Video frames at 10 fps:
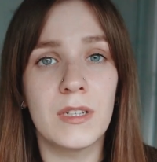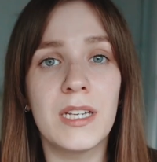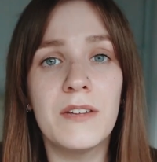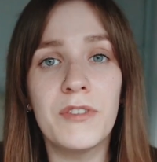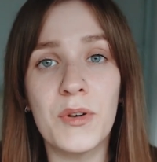
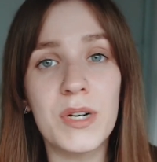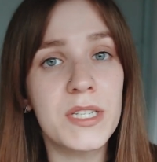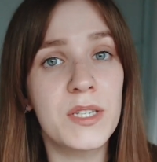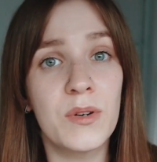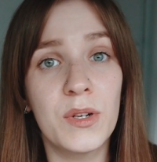If you are a
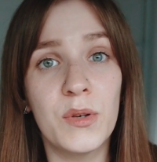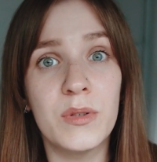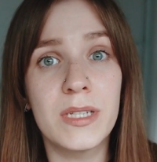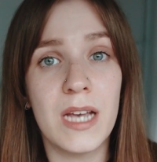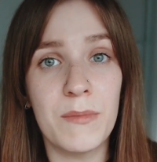student
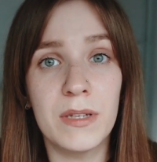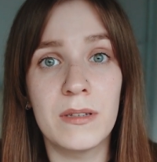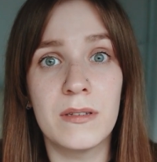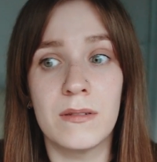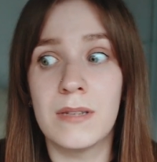who's
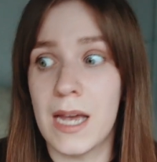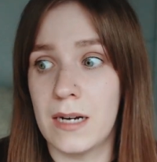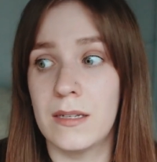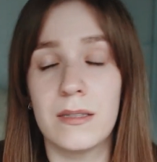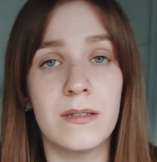coming to
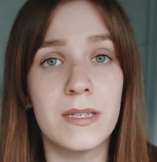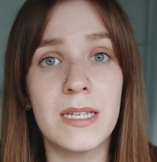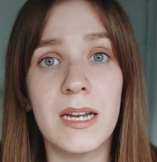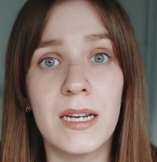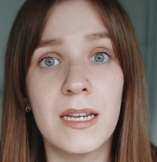Canada to
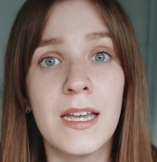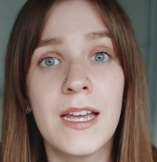study,